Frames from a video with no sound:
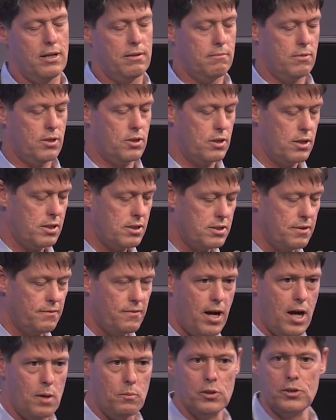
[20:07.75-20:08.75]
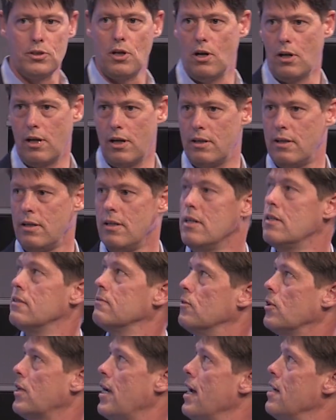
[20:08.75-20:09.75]
So this is a viable target
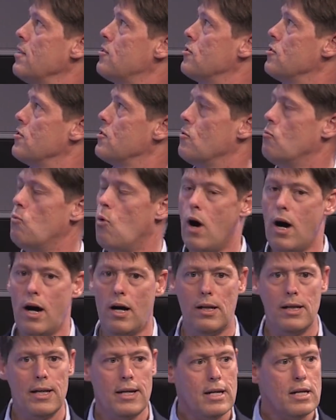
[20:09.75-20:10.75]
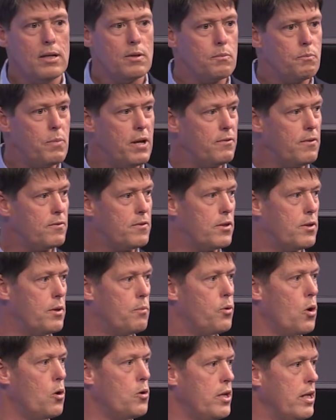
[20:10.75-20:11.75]
for cancers. And while p53
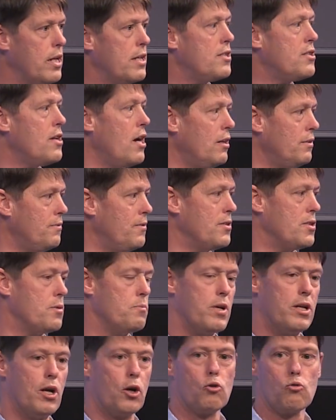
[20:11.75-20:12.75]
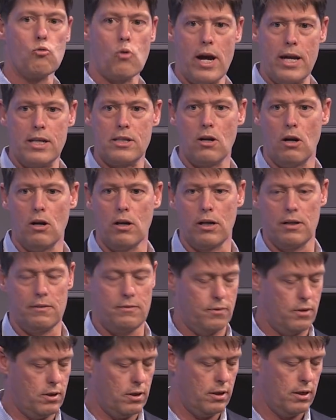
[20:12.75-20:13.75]
protein itself hasn't been a great target
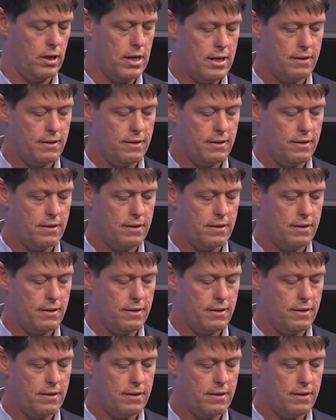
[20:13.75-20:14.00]
for